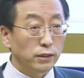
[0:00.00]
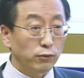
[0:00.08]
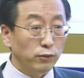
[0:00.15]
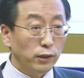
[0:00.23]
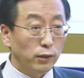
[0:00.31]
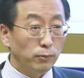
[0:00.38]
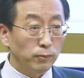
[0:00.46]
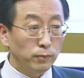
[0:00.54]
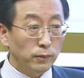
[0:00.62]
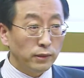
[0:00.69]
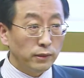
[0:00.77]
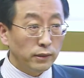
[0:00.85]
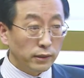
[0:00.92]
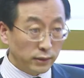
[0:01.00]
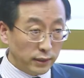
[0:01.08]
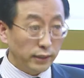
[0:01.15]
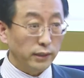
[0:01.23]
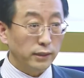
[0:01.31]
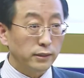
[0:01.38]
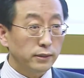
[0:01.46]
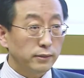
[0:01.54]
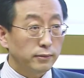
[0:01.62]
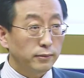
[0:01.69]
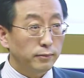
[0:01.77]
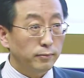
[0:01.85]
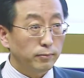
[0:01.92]
from 6
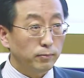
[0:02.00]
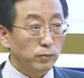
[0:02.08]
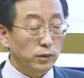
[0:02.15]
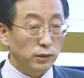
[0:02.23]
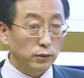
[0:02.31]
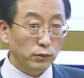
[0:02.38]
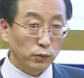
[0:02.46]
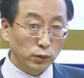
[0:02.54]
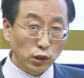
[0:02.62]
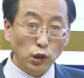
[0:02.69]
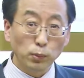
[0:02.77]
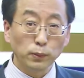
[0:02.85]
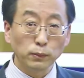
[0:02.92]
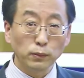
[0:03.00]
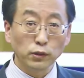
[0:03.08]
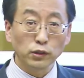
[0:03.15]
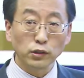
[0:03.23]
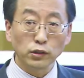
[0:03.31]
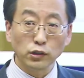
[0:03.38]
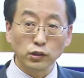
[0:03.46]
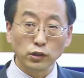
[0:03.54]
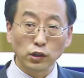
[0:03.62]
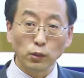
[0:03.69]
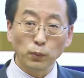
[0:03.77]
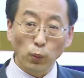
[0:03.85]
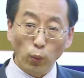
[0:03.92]
sort of top
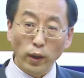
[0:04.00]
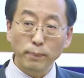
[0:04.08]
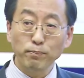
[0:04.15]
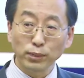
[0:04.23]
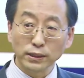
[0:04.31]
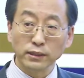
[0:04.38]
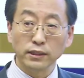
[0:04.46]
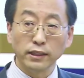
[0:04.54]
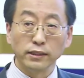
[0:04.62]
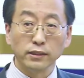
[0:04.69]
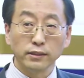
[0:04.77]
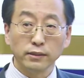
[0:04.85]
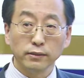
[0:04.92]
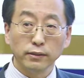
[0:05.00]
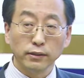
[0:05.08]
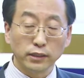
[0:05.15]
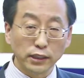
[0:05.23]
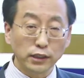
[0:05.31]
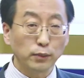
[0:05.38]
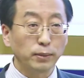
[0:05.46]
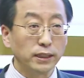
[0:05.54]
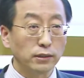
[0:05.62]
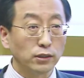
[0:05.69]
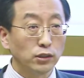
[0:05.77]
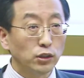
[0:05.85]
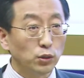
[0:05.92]
1%
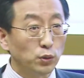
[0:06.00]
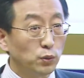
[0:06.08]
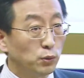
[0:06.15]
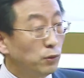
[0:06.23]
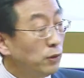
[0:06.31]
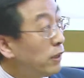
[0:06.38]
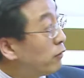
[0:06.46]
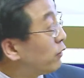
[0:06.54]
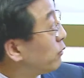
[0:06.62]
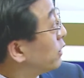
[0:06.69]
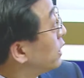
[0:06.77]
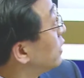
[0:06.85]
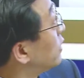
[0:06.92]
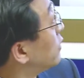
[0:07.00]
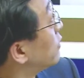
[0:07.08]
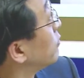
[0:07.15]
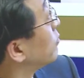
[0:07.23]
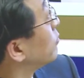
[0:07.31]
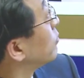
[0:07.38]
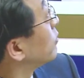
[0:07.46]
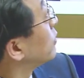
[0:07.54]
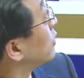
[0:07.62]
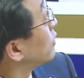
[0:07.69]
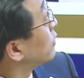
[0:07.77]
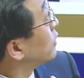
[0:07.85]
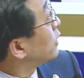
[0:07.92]
disciplines to 15
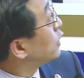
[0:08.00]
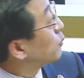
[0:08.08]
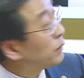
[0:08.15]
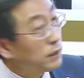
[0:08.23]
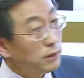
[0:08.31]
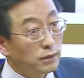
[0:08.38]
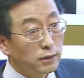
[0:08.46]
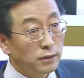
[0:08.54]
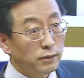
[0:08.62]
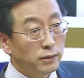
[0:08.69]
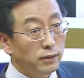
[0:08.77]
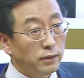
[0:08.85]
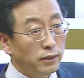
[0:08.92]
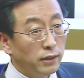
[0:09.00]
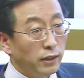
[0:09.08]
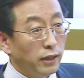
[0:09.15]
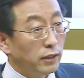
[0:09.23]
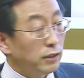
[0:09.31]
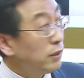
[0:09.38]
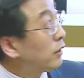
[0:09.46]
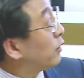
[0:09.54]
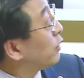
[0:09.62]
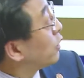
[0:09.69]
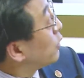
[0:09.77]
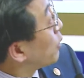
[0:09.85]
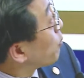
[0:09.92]
disciplines. And
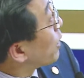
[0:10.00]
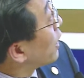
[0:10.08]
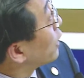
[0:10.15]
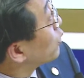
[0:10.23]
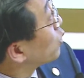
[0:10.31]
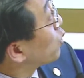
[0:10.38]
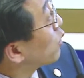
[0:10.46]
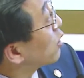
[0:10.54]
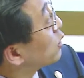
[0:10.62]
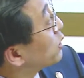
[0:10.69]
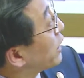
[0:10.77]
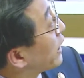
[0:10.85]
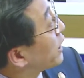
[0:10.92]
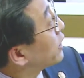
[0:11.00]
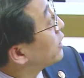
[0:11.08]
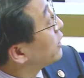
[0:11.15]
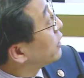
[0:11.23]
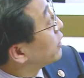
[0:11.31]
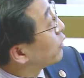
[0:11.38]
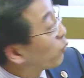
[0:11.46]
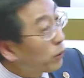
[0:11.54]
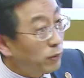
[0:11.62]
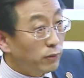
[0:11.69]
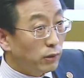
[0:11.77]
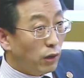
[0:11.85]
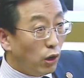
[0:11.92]
by 2018,
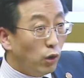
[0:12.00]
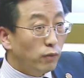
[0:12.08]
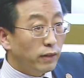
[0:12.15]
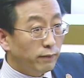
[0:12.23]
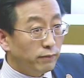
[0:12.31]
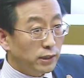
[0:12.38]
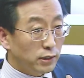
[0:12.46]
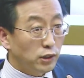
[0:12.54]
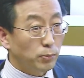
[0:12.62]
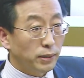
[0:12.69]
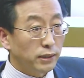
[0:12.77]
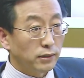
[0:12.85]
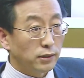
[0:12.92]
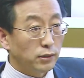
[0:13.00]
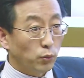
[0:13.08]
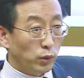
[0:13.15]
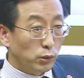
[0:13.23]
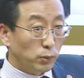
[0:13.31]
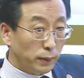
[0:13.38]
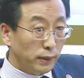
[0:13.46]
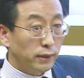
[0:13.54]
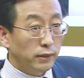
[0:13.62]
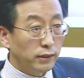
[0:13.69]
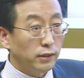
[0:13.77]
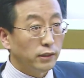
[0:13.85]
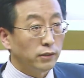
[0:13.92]
all of our disciplines will be
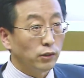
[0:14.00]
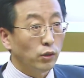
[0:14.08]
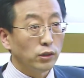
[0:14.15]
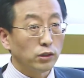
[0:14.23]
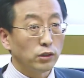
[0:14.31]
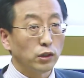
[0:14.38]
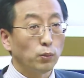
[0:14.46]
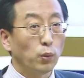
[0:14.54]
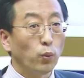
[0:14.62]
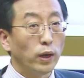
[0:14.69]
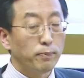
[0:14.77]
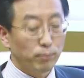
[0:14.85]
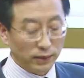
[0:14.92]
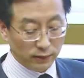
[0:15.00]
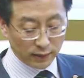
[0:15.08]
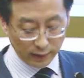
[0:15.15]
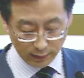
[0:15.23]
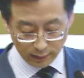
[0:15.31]
in top 1%.